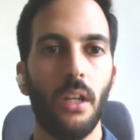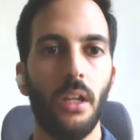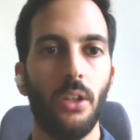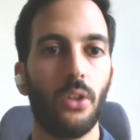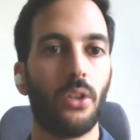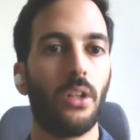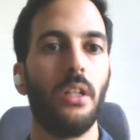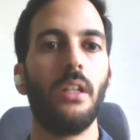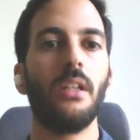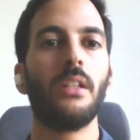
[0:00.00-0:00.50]
You
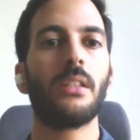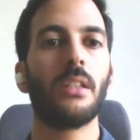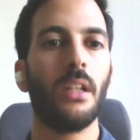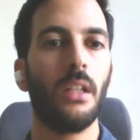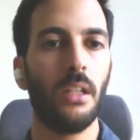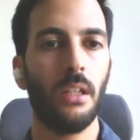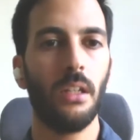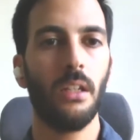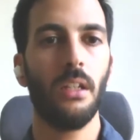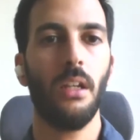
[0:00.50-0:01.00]
can
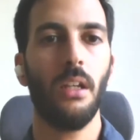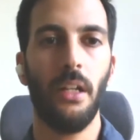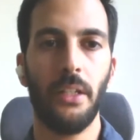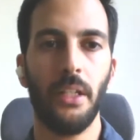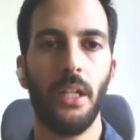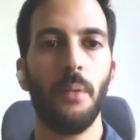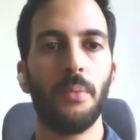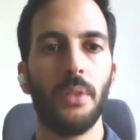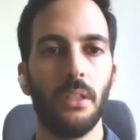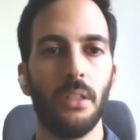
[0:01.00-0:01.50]
easily
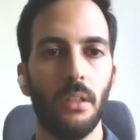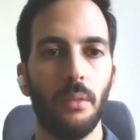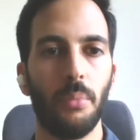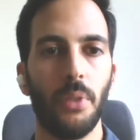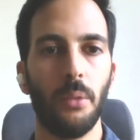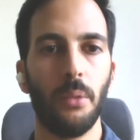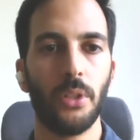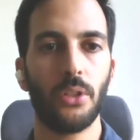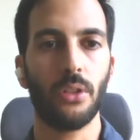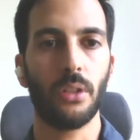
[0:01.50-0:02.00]
adopt it in
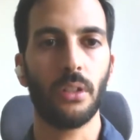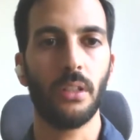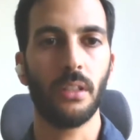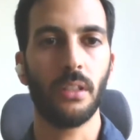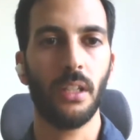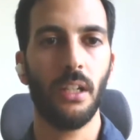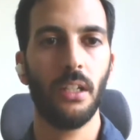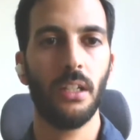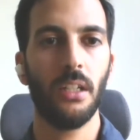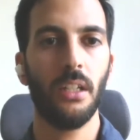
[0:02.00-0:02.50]
parametric
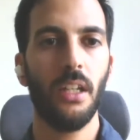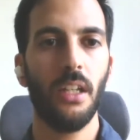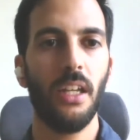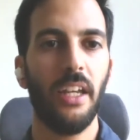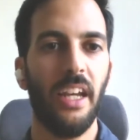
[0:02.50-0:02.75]
design,